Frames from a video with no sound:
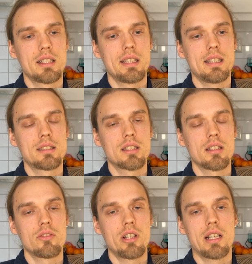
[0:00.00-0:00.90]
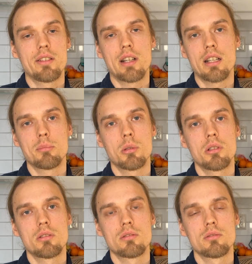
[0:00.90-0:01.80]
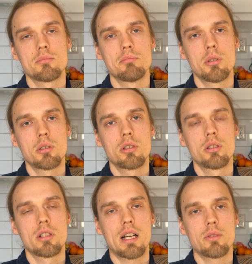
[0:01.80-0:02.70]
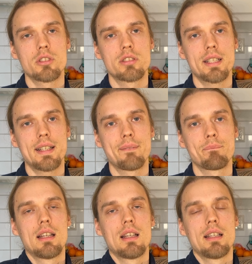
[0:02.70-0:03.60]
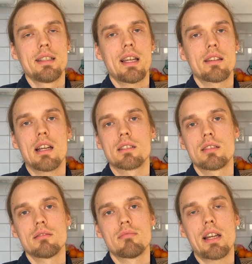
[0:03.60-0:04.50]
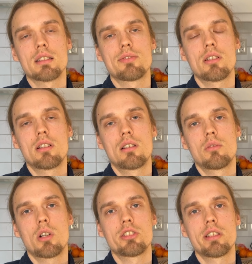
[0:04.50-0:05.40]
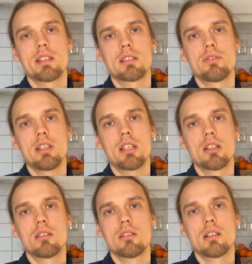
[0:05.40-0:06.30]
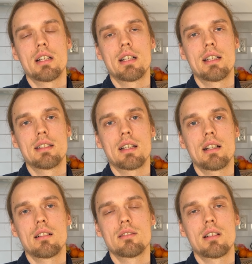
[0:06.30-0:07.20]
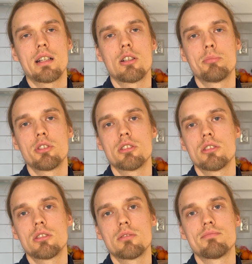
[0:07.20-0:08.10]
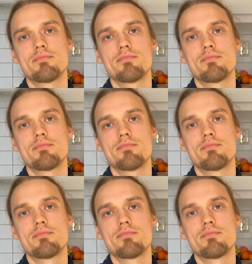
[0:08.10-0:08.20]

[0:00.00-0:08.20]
It's a really valuable book, I would say. Yeah, thanks for watching this video, and I hope you'll